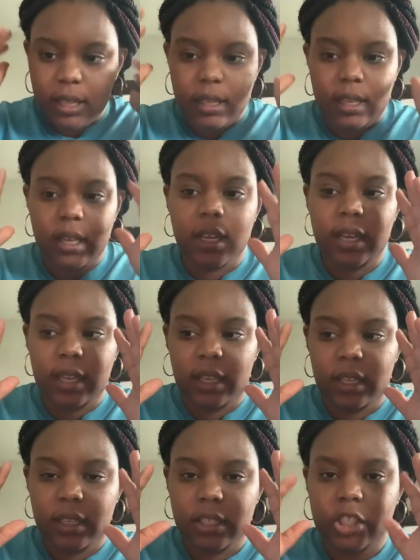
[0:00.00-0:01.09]

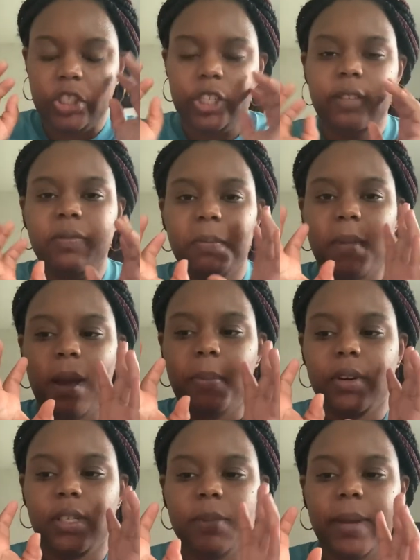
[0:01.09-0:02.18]
couldn't shift my
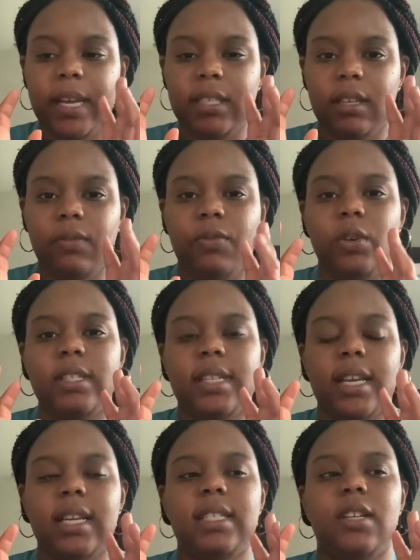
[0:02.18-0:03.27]
perspective for a
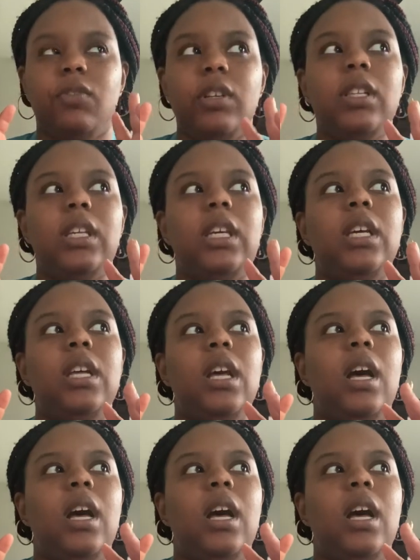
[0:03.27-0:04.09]
second to really